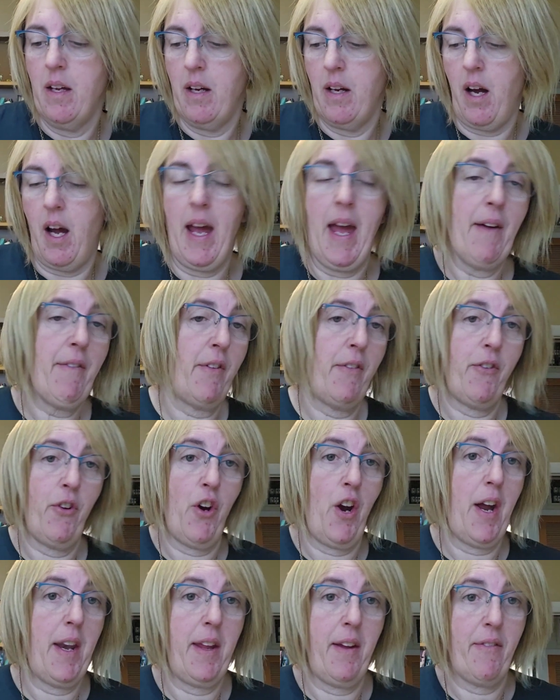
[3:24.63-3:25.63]
have a
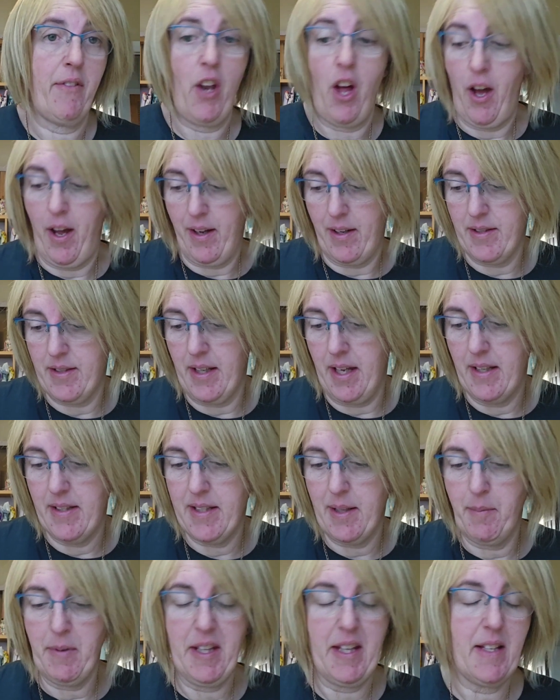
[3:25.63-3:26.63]
variety of likes, and
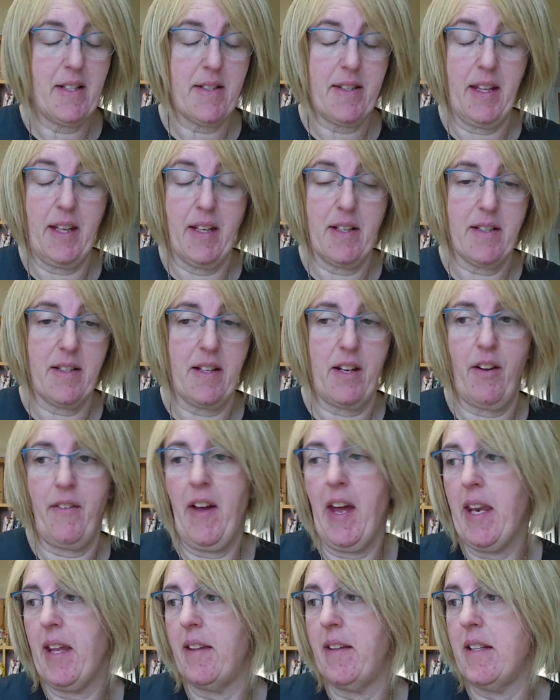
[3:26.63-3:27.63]
some of these things that I've
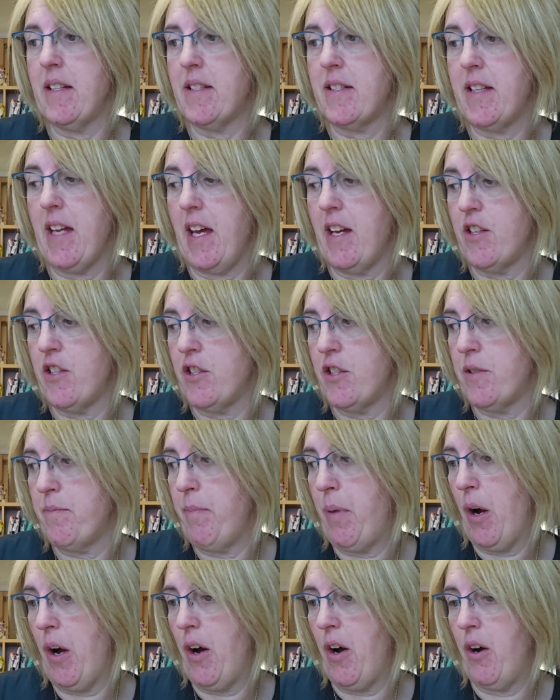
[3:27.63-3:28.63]
had in this stash
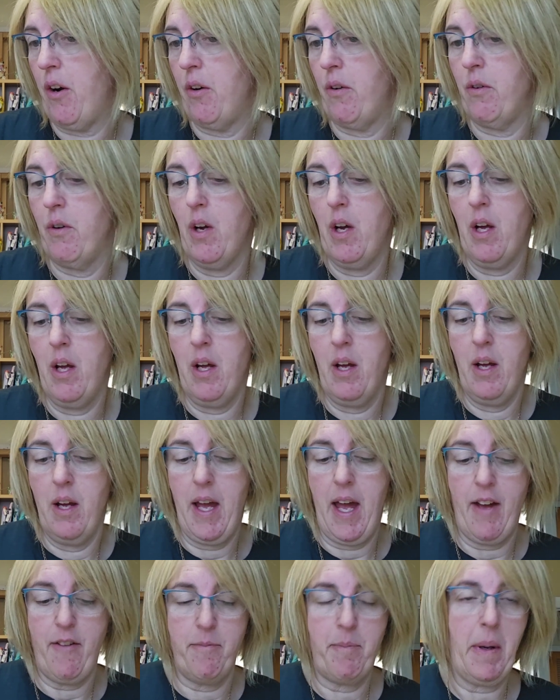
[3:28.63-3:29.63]
pile
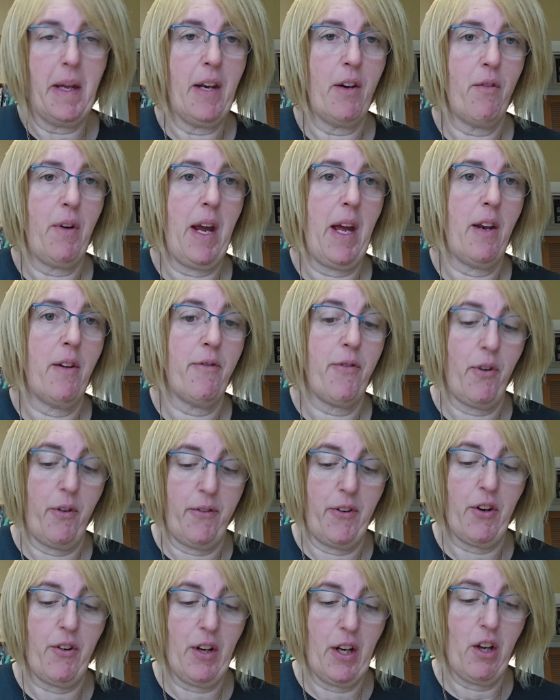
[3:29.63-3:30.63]
have been around for a
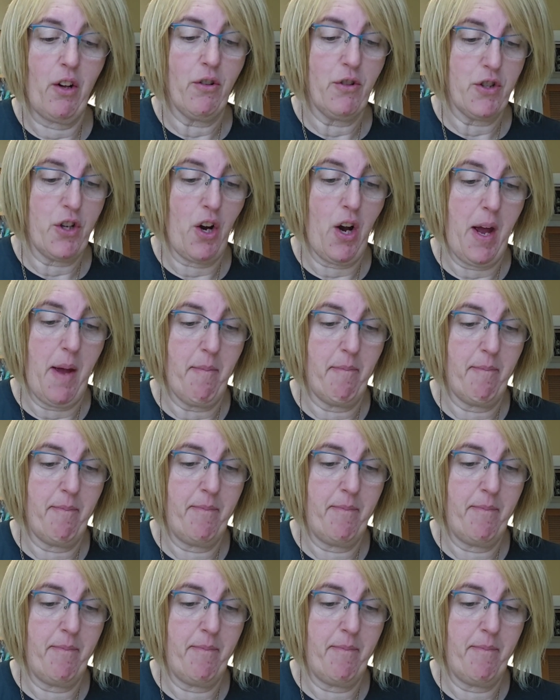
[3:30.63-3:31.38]
very long time.